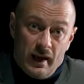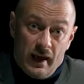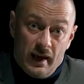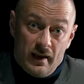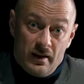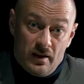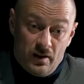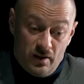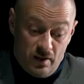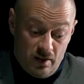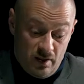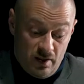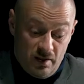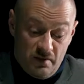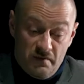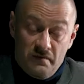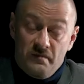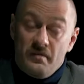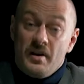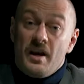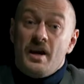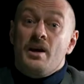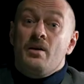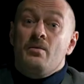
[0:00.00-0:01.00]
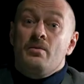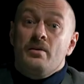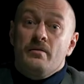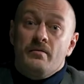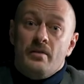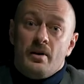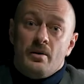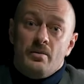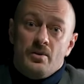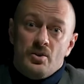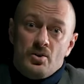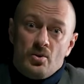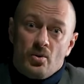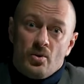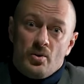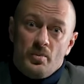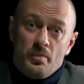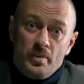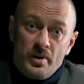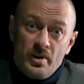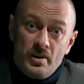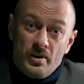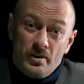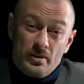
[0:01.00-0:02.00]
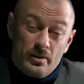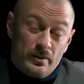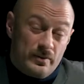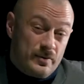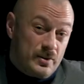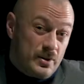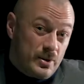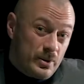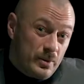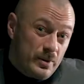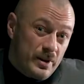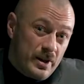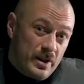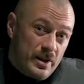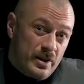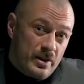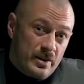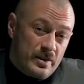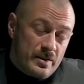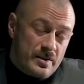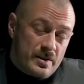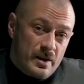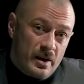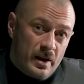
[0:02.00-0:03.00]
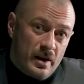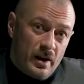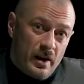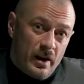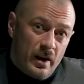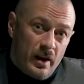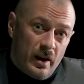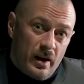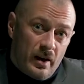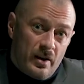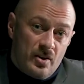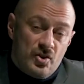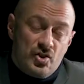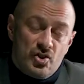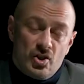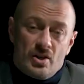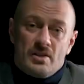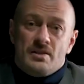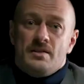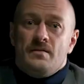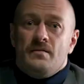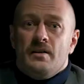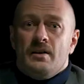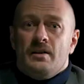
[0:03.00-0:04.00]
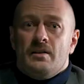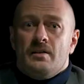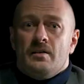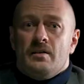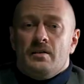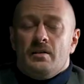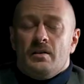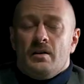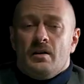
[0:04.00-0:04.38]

And in a very, very short period of 2 years, JustFit